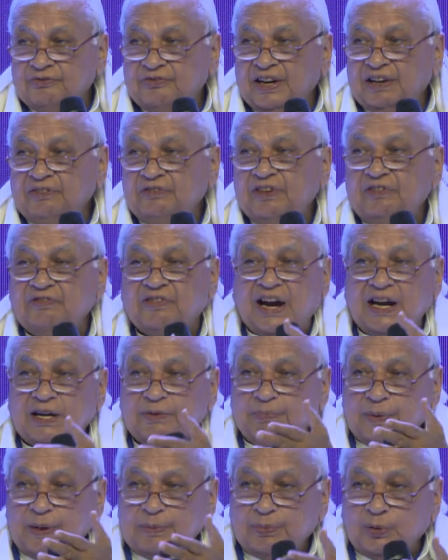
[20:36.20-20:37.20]
when we
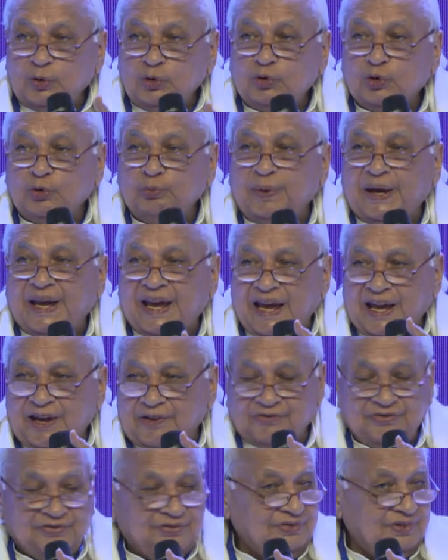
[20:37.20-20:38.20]
want people to
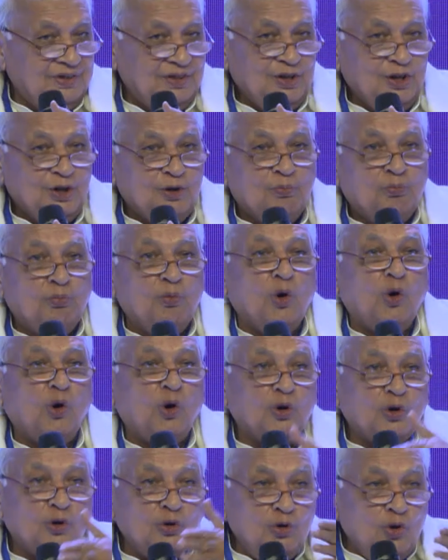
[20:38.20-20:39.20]
behave
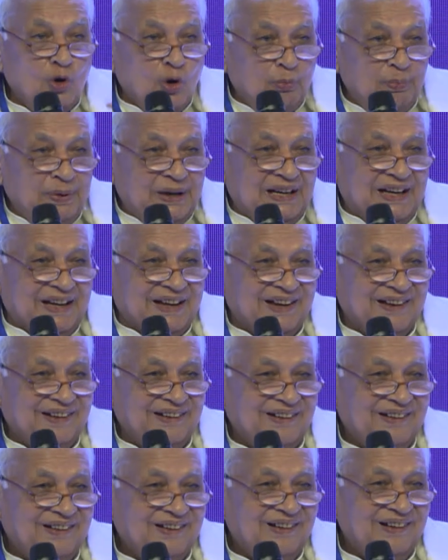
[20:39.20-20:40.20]
more nobly,
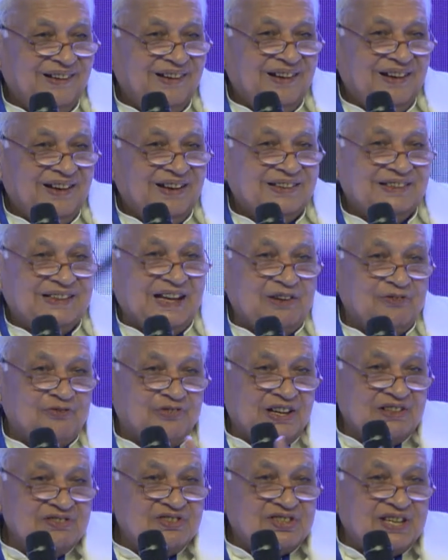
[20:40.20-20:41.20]
then
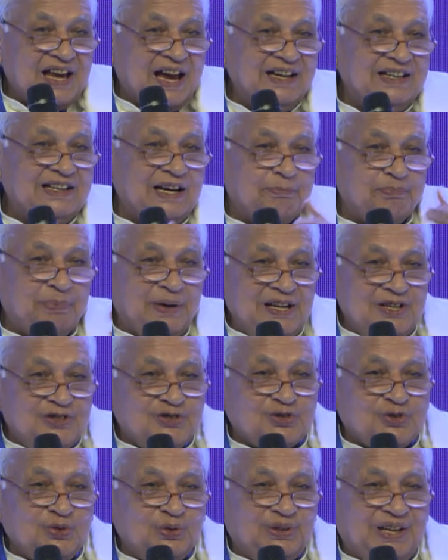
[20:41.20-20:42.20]
one side
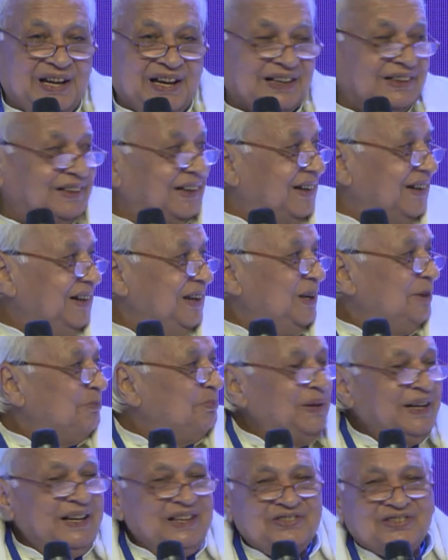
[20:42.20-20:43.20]
appeals to the other.
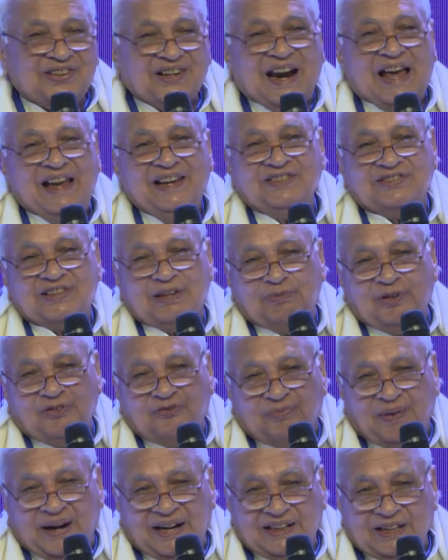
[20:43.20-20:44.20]
Please rise
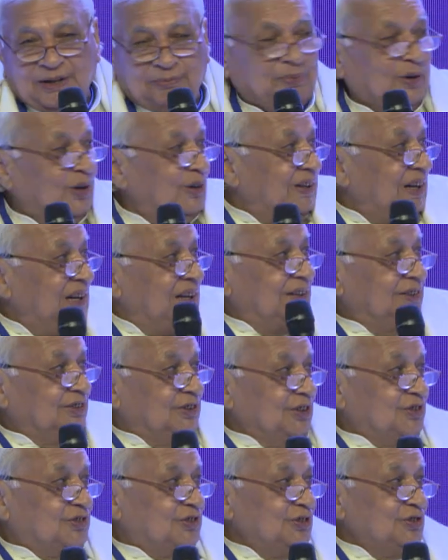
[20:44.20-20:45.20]
above party politics.
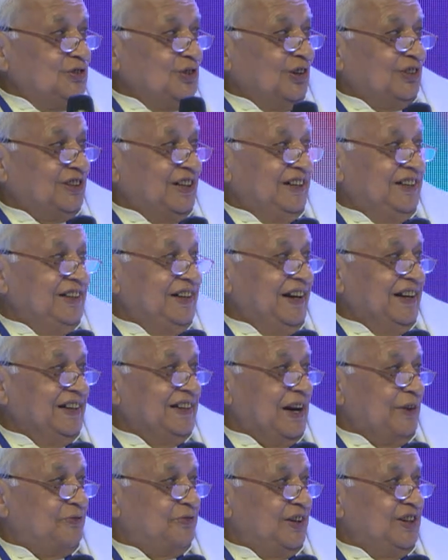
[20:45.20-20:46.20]
This is not Indian
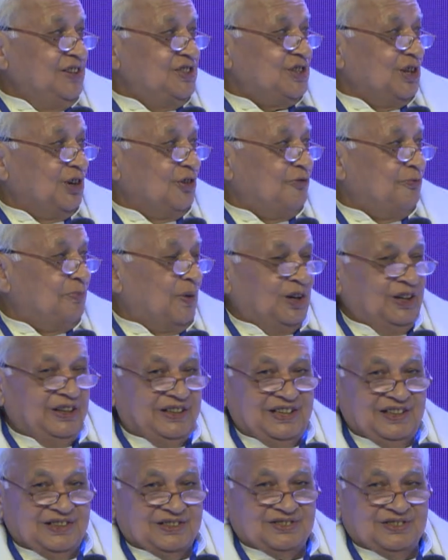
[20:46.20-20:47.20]
definition of
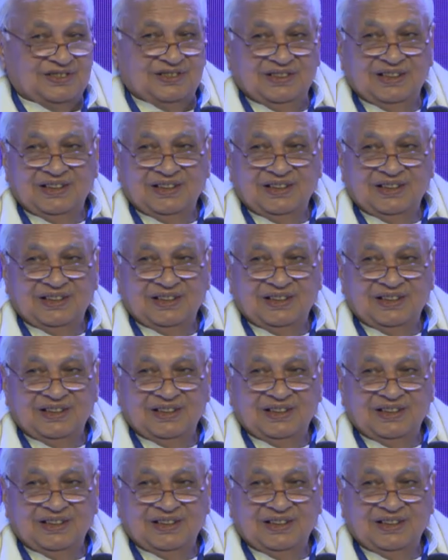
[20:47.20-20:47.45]
politics.